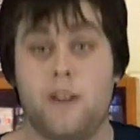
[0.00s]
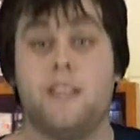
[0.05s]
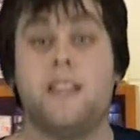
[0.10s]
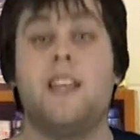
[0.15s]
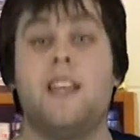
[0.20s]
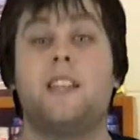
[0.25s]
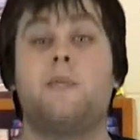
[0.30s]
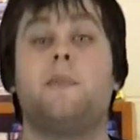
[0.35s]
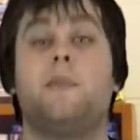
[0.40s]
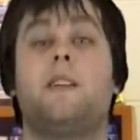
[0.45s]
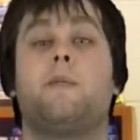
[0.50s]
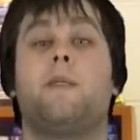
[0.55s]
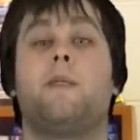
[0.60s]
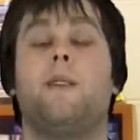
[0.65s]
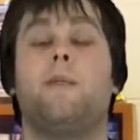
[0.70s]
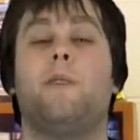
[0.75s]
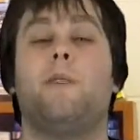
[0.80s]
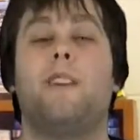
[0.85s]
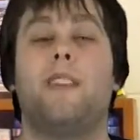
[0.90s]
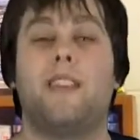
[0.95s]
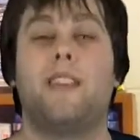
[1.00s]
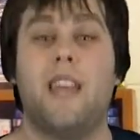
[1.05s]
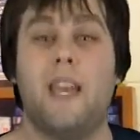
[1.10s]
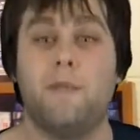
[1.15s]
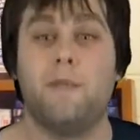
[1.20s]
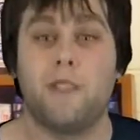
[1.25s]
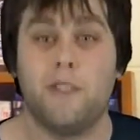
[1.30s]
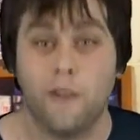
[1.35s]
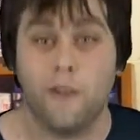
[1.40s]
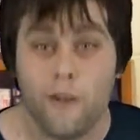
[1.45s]
It takes place within one of the
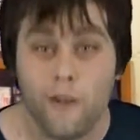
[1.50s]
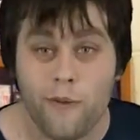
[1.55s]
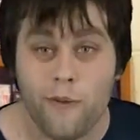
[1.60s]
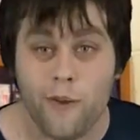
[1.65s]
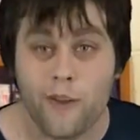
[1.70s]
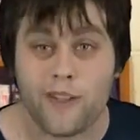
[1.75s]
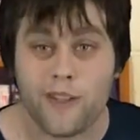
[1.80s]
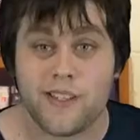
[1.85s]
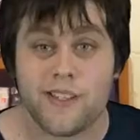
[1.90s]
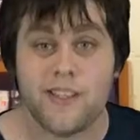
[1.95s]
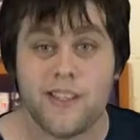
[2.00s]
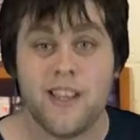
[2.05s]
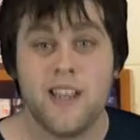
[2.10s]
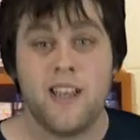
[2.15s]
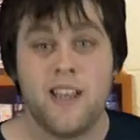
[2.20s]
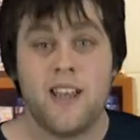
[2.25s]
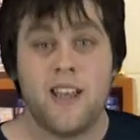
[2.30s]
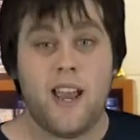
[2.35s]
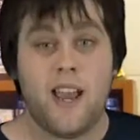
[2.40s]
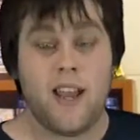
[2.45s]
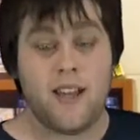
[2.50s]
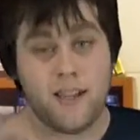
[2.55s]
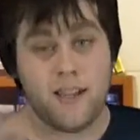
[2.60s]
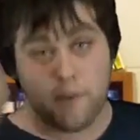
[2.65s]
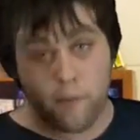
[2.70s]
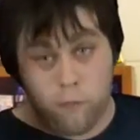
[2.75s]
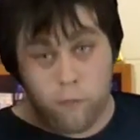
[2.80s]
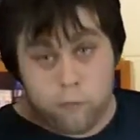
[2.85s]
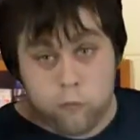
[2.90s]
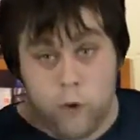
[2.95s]
game's universes and
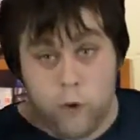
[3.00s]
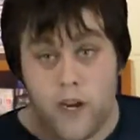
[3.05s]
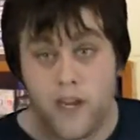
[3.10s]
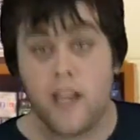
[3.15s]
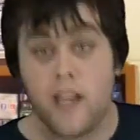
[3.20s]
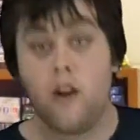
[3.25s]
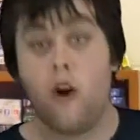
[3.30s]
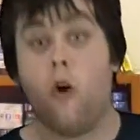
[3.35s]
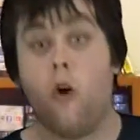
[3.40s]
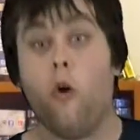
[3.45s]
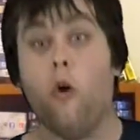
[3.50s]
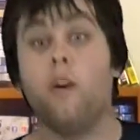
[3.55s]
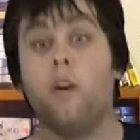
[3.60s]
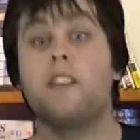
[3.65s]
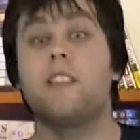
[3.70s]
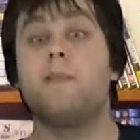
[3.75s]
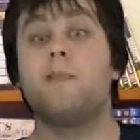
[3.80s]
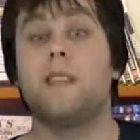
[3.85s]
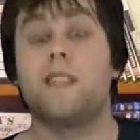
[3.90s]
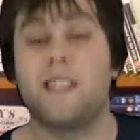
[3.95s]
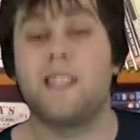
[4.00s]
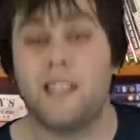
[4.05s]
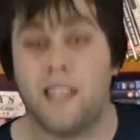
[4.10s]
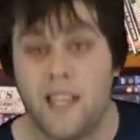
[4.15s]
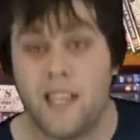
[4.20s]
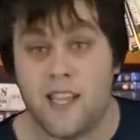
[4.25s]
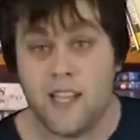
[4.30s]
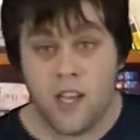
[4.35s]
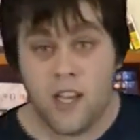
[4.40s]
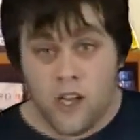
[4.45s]
it's freaking awesome to
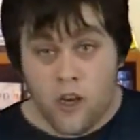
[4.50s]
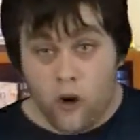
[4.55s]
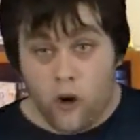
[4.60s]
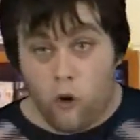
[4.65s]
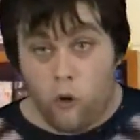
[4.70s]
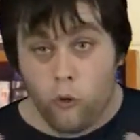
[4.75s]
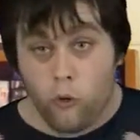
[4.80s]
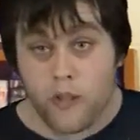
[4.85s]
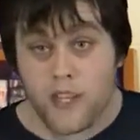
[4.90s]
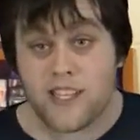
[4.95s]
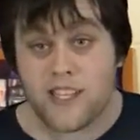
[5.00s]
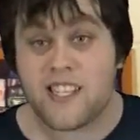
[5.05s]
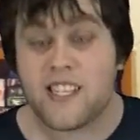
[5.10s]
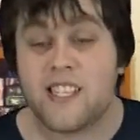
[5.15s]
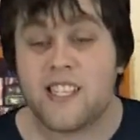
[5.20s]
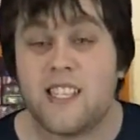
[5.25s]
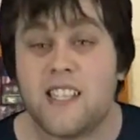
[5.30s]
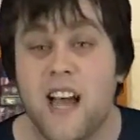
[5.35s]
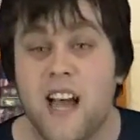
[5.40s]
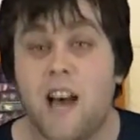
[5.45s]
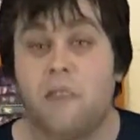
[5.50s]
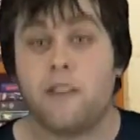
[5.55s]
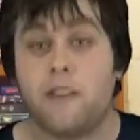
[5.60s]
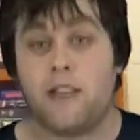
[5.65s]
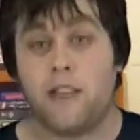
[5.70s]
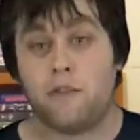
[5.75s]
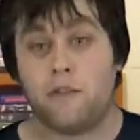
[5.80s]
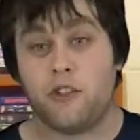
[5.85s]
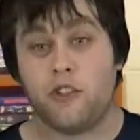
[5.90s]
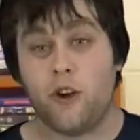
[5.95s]
see all the stuff that
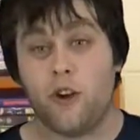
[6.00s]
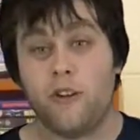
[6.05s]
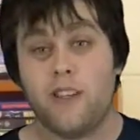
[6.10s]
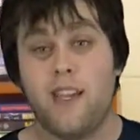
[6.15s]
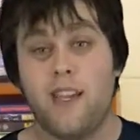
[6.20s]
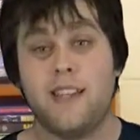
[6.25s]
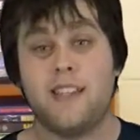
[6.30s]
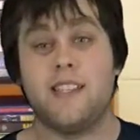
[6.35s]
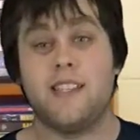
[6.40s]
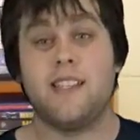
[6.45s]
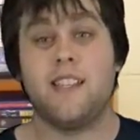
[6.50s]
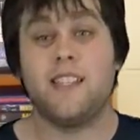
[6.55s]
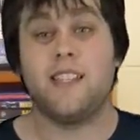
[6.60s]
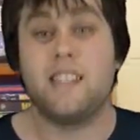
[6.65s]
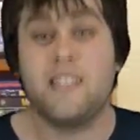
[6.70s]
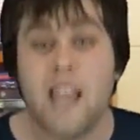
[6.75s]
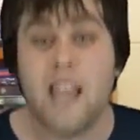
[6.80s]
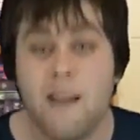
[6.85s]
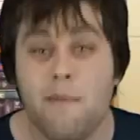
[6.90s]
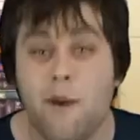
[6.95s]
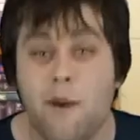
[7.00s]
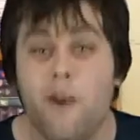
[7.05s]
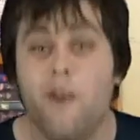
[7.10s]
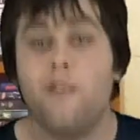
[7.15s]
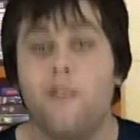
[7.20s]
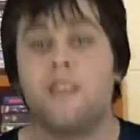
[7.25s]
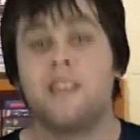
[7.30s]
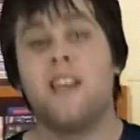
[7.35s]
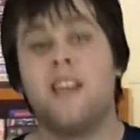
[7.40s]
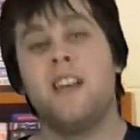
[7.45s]
they've showcased in the
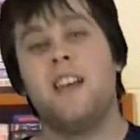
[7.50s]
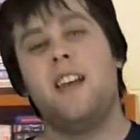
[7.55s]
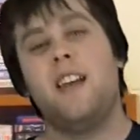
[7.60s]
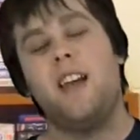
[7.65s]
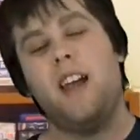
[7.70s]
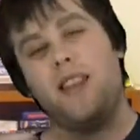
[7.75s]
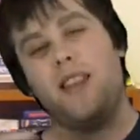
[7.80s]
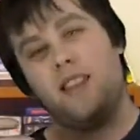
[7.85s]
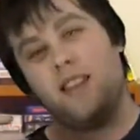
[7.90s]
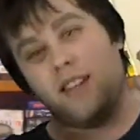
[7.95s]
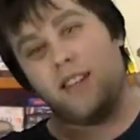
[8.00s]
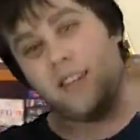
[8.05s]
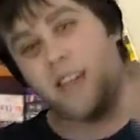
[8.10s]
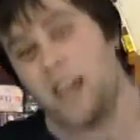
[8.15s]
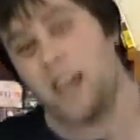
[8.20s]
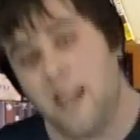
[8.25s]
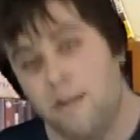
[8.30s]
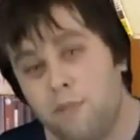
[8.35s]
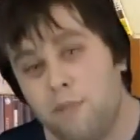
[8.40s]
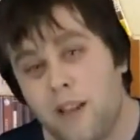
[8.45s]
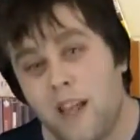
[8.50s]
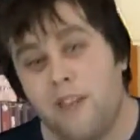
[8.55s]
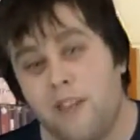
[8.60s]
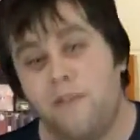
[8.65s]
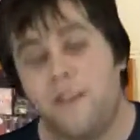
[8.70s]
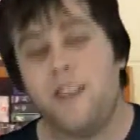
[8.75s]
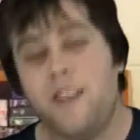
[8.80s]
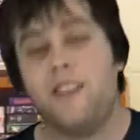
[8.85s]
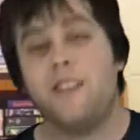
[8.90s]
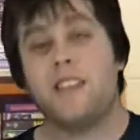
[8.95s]
demos and the gameplay
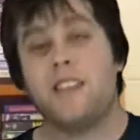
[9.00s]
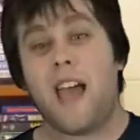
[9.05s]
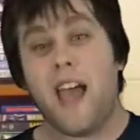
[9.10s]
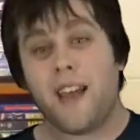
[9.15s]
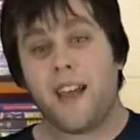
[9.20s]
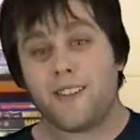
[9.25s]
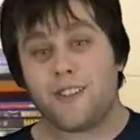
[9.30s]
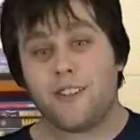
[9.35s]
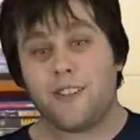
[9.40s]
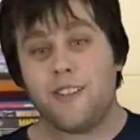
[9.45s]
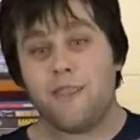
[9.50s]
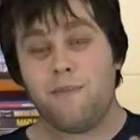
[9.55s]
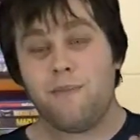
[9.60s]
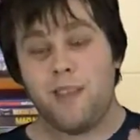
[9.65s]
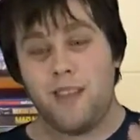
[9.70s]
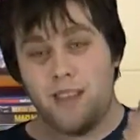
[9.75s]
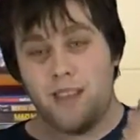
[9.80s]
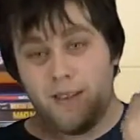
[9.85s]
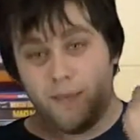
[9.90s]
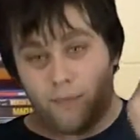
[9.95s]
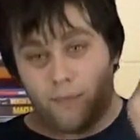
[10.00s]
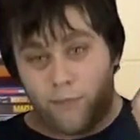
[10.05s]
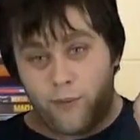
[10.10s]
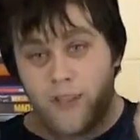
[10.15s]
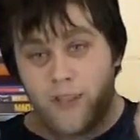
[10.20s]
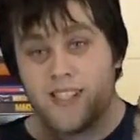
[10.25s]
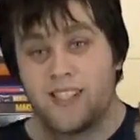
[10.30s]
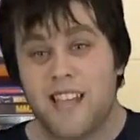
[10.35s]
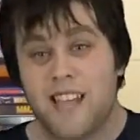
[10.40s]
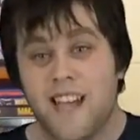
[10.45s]
videos actually being
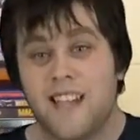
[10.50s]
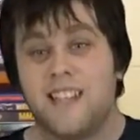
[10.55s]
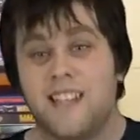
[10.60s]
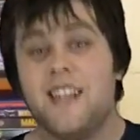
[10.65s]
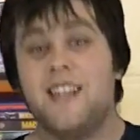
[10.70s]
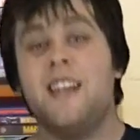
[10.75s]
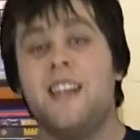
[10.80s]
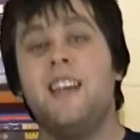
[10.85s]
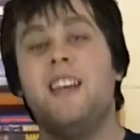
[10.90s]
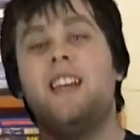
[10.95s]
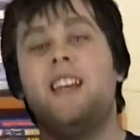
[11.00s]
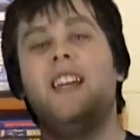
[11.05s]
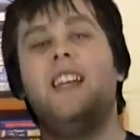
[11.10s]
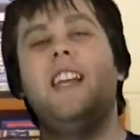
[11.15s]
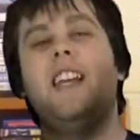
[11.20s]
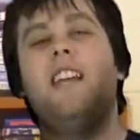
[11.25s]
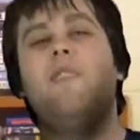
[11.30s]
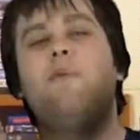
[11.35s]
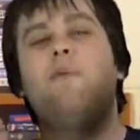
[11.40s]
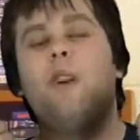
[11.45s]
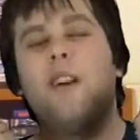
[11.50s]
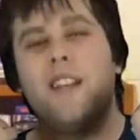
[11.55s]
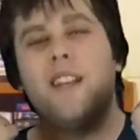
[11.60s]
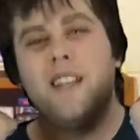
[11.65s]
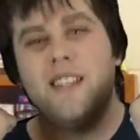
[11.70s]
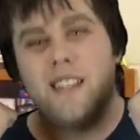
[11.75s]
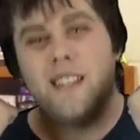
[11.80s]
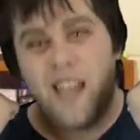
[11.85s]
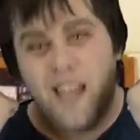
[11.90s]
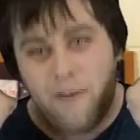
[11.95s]
presented in what
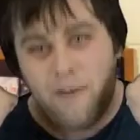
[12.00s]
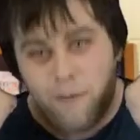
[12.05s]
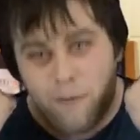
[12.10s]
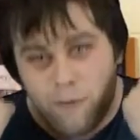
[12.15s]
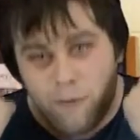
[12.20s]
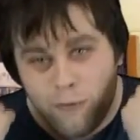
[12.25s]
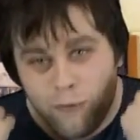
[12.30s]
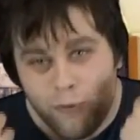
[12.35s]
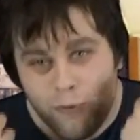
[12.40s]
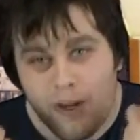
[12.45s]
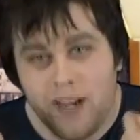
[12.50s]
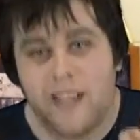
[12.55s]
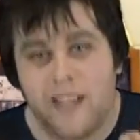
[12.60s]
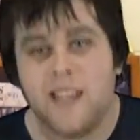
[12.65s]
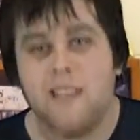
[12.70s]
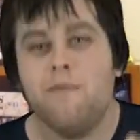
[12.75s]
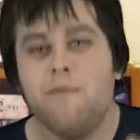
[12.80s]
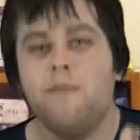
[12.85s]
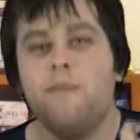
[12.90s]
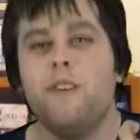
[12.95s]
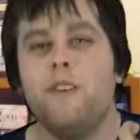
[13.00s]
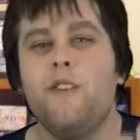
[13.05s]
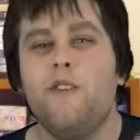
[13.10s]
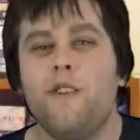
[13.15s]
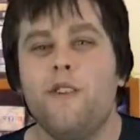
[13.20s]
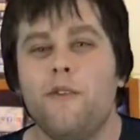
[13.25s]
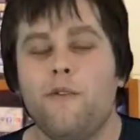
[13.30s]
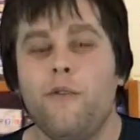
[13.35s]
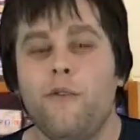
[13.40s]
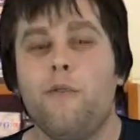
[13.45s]
is a freaking
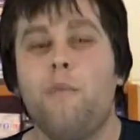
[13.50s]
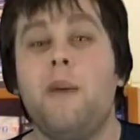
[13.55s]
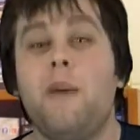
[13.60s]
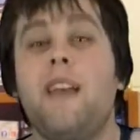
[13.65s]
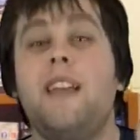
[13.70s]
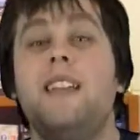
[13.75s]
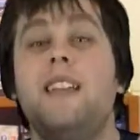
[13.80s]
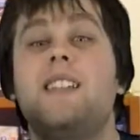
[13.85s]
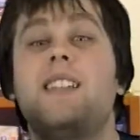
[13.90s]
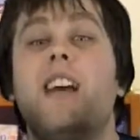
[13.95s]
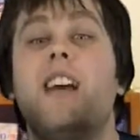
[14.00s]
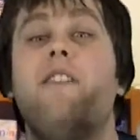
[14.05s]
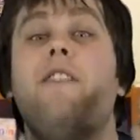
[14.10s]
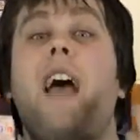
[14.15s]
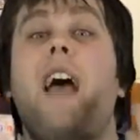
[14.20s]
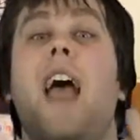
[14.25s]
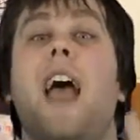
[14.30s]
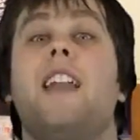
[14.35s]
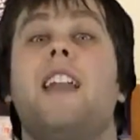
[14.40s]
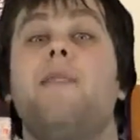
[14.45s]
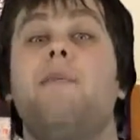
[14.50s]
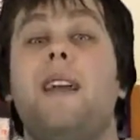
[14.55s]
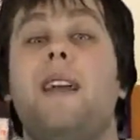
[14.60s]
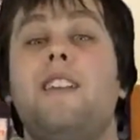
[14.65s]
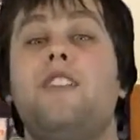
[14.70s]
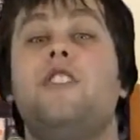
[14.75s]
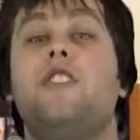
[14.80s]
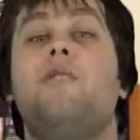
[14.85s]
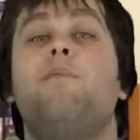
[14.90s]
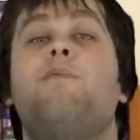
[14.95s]
beautiful piece of
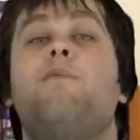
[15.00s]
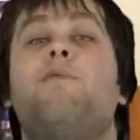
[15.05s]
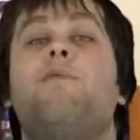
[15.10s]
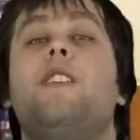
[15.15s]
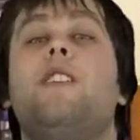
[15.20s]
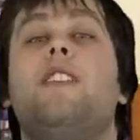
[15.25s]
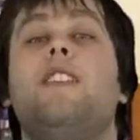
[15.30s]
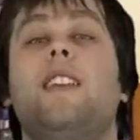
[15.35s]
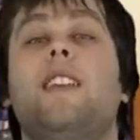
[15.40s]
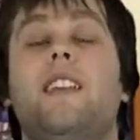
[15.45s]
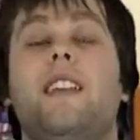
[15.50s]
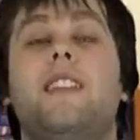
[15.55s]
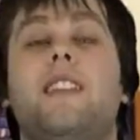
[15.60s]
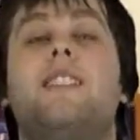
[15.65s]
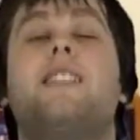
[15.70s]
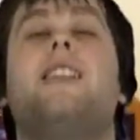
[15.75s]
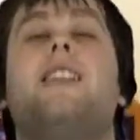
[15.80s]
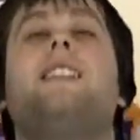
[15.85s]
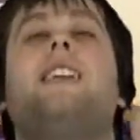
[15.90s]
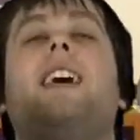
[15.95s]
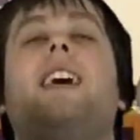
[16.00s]
animation brilliance and